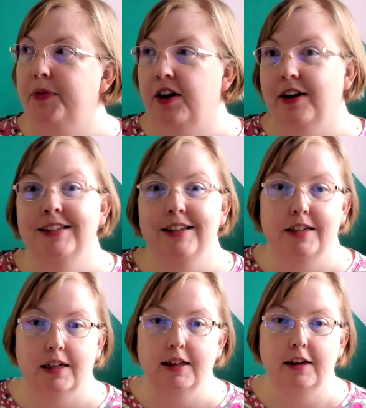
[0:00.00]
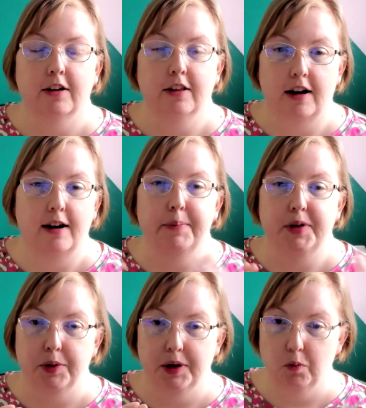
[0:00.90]
there isn't a clear line
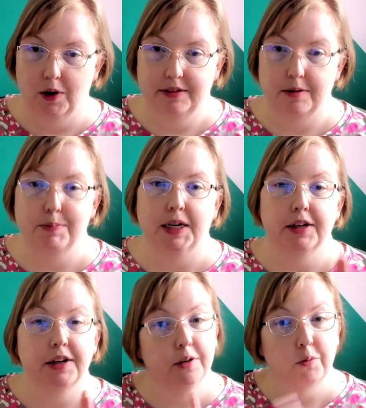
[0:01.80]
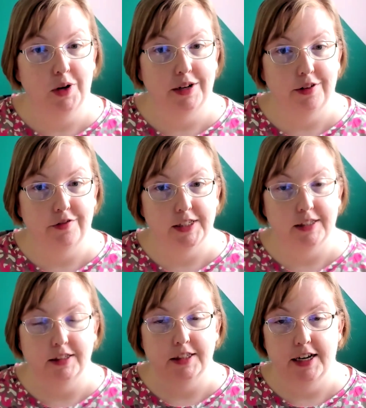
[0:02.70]
between what is a barrier and what is a
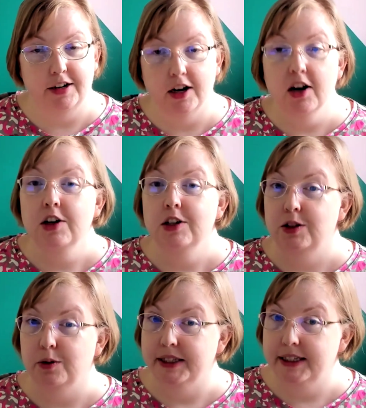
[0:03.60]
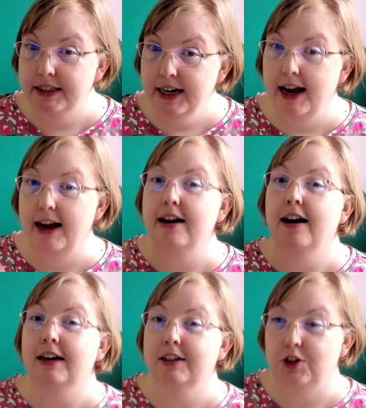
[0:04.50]
facilitator. So
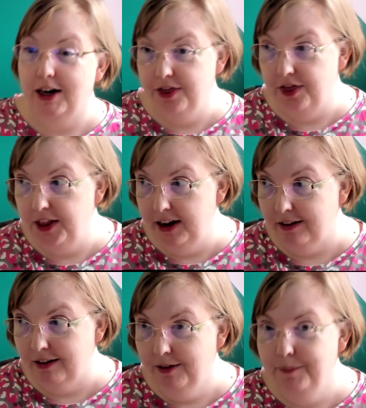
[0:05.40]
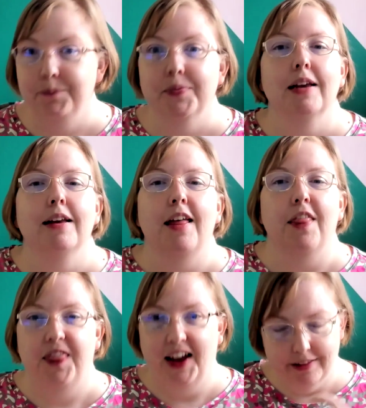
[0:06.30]
instead, I tried this.
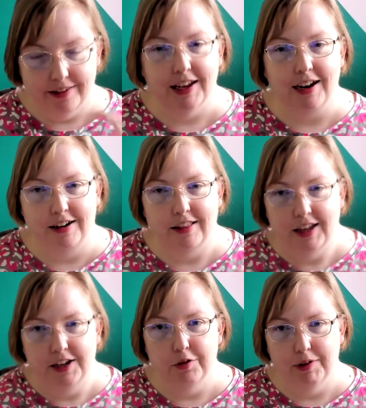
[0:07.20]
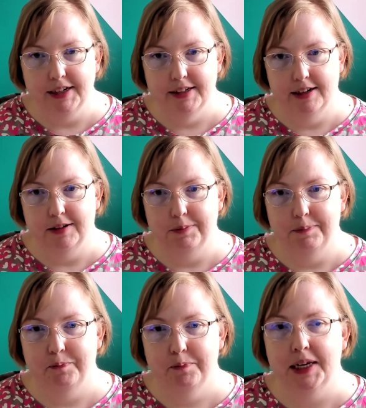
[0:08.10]
That's the kind of thing you write down.
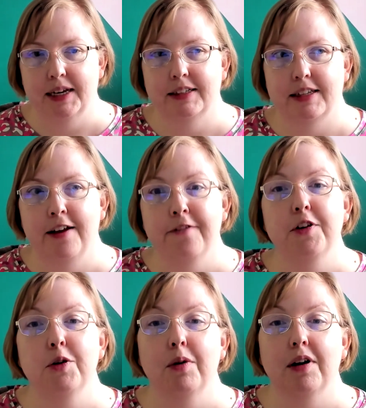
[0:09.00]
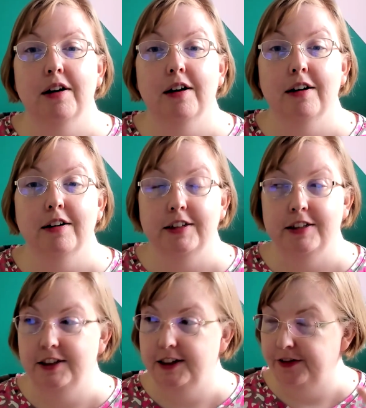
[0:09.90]
Because if you are
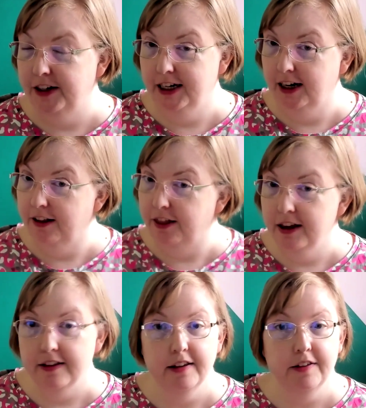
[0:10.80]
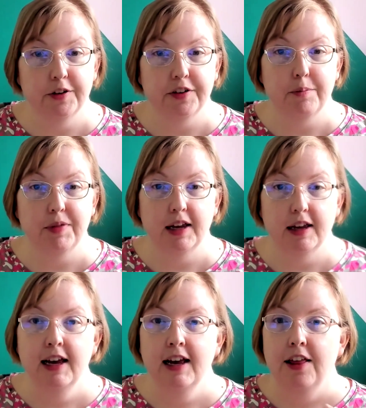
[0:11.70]
defending a thesis or
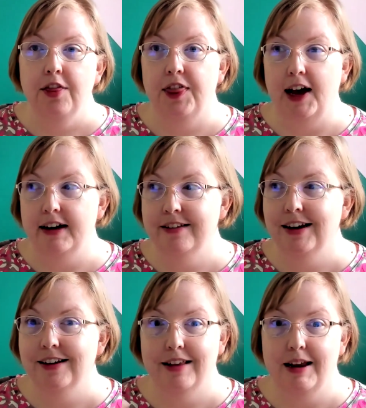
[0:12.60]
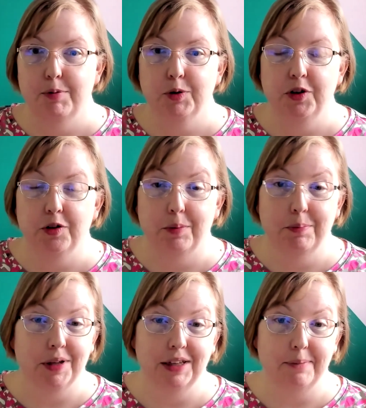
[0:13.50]
something, that is an example you can
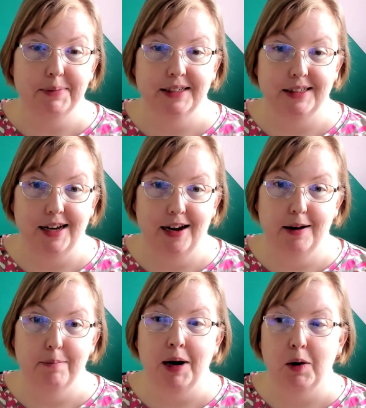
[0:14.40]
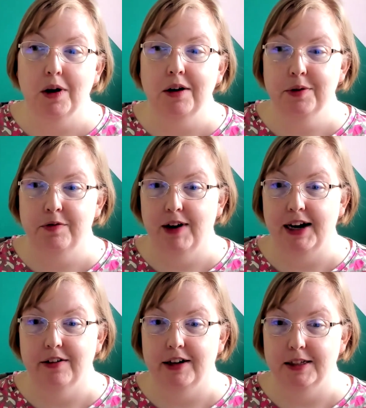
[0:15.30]
pull up to say, my work was
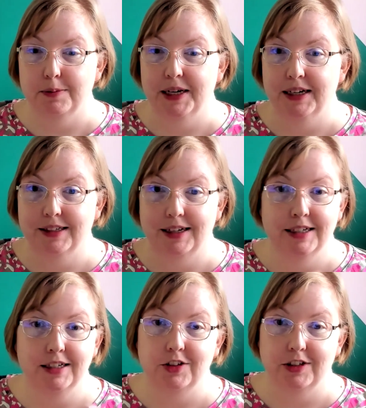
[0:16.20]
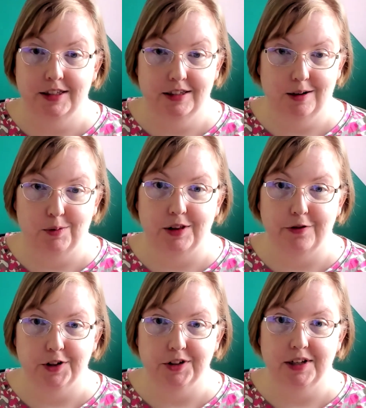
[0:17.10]
rigorous because I didn't just stick with the
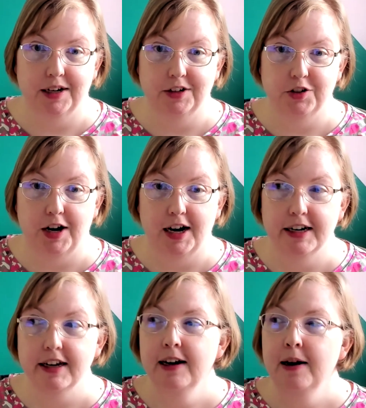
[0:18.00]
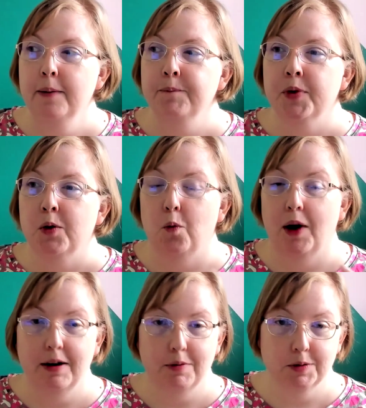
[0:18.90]
first thing I tried.
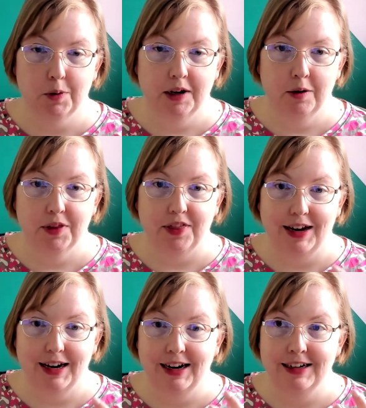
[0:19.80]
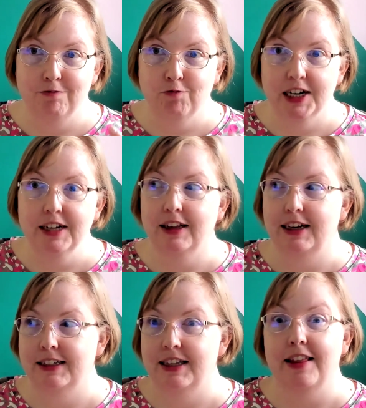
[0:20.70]
When I was working with that, I
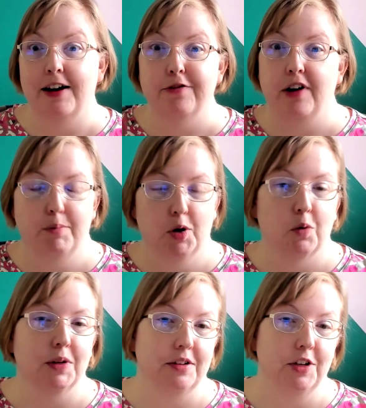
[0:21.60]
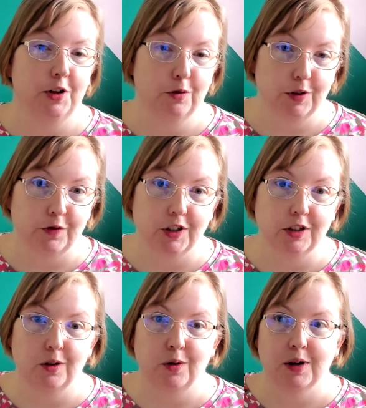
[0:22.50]
realized that that framework wasn't
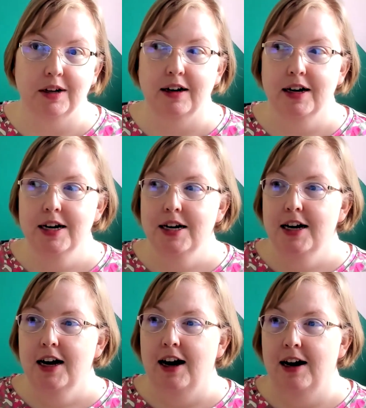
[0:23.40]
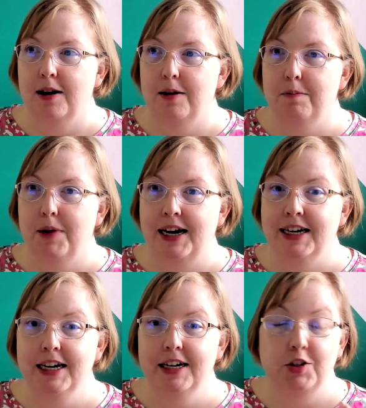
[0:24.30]
useful, or I
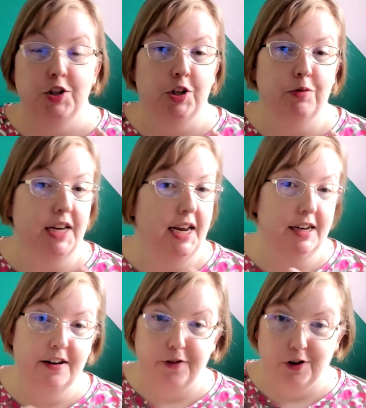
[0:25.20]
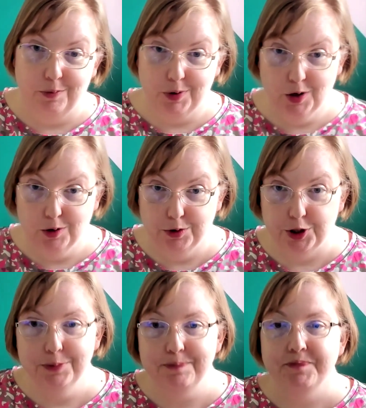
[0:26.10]
needed to take a different
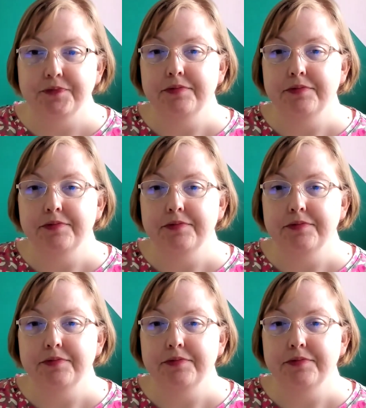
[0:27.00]
approach.